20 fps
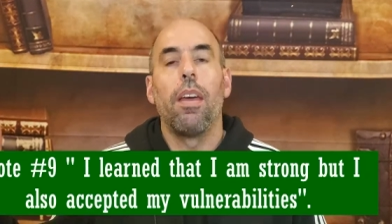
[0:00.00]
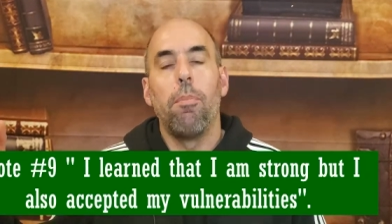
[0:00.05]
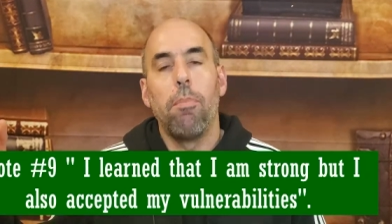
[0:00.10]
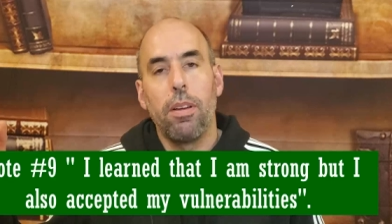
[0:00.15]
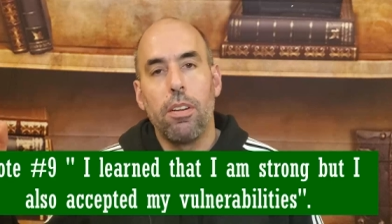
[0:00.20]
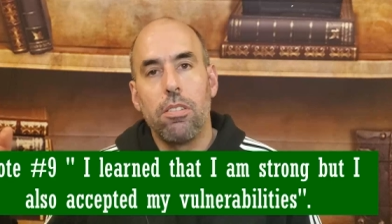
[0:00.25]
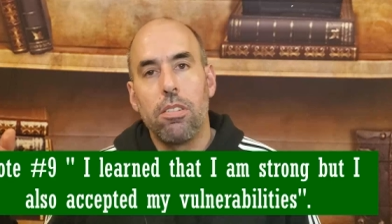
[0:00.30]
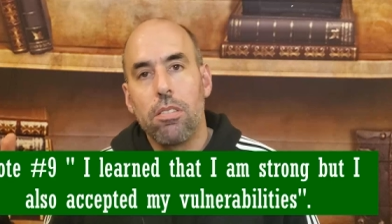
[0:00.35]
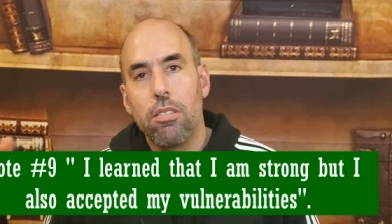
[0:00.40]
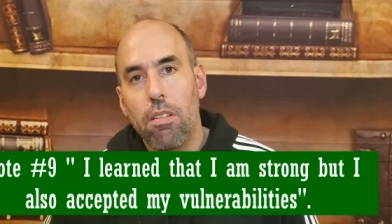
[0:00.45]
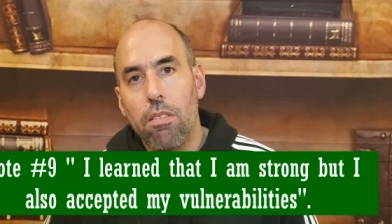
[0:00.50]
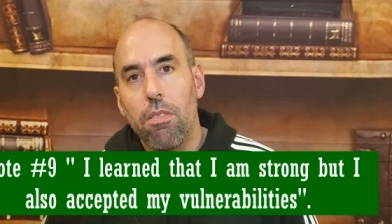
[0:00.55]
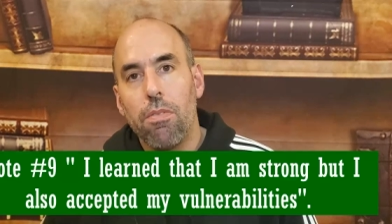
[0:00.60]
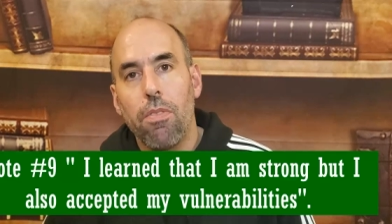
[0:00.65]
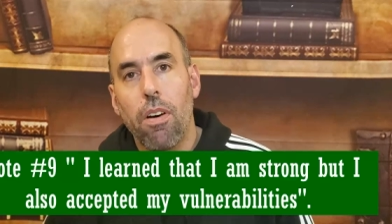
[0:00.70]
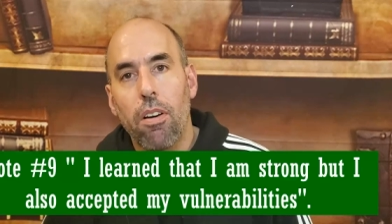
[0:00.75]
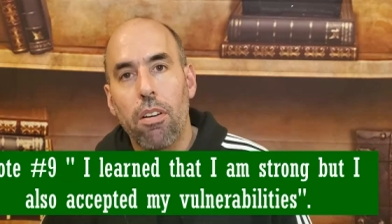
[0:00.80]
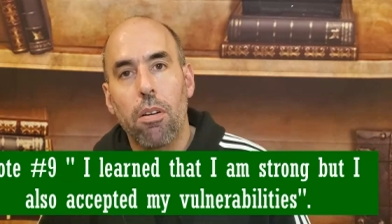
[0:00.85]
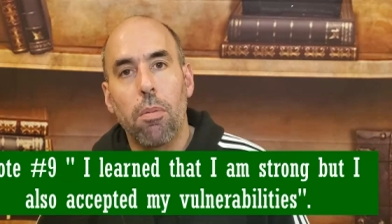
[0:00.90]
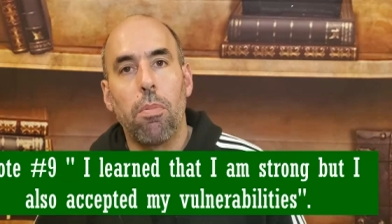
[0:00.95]
but you're still
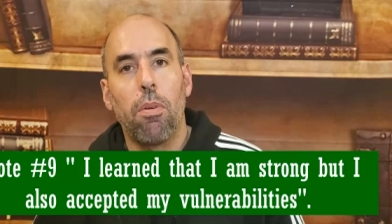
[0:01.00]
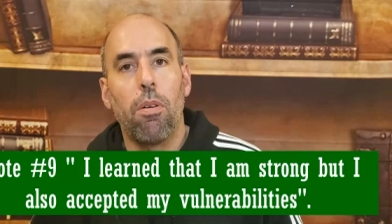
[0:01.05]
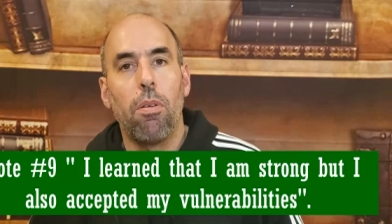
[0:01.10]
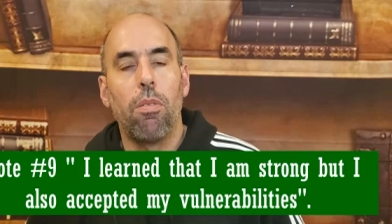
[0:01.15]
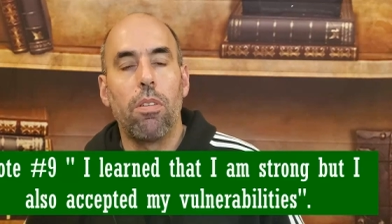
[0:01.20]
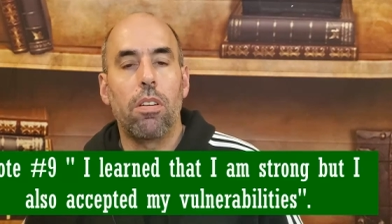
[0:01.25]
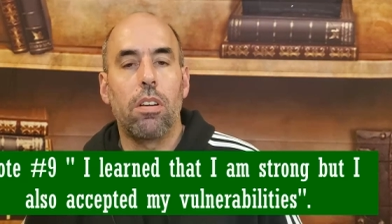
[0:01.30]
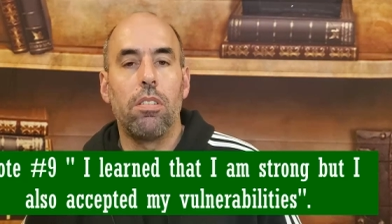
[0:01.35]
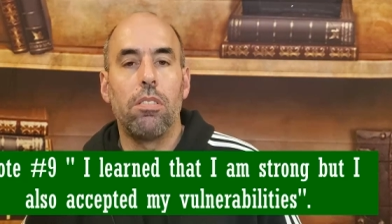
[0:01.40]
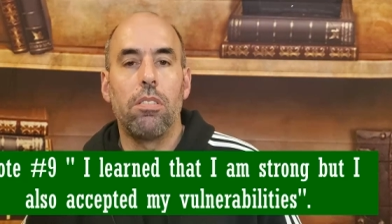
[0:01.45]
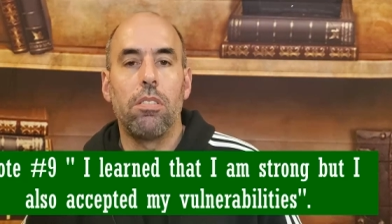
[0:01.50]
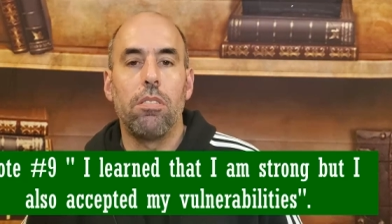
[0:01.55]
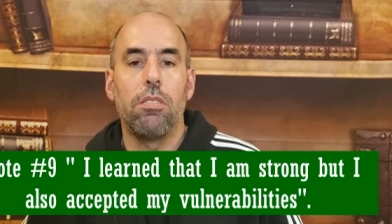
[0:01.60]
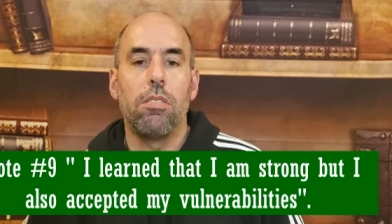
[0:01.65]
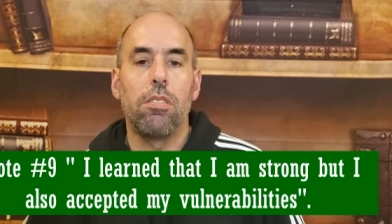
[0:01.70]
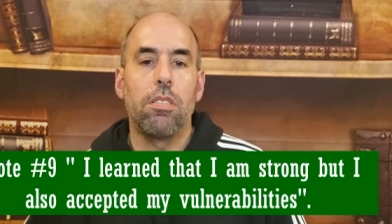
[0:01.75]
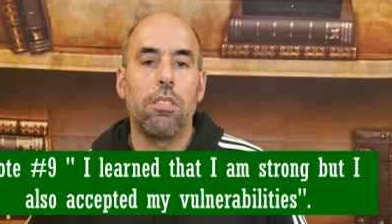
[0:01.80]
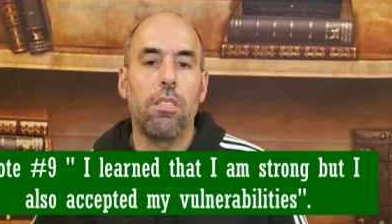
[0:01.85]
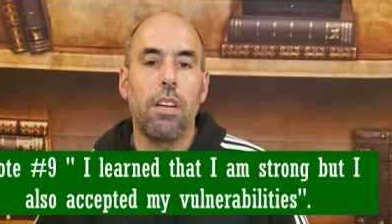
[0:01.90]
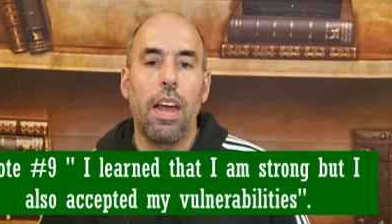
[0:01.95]
vulnerable because you
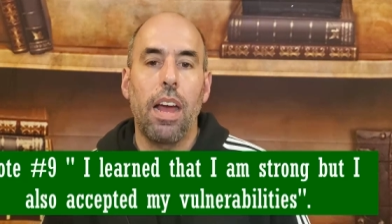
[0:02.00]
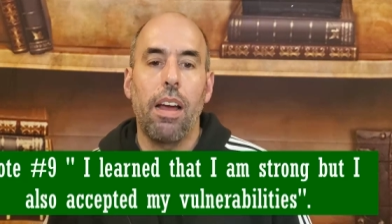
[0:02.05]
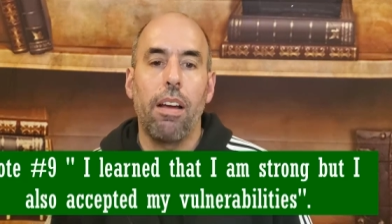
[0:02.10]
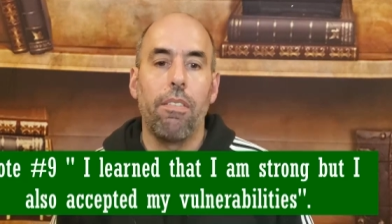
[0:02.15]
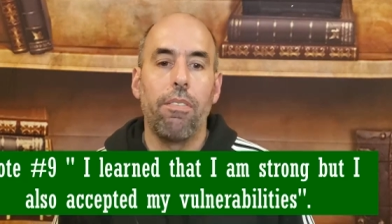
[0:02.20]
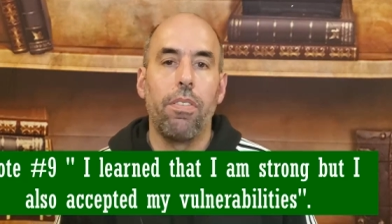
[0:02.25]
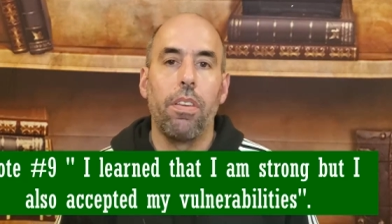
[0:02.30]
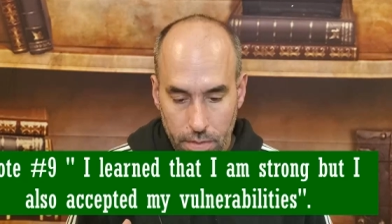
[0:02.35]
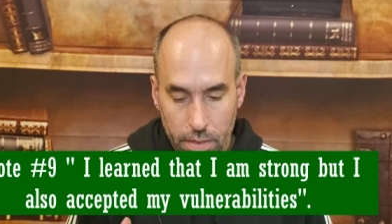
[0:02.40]
still have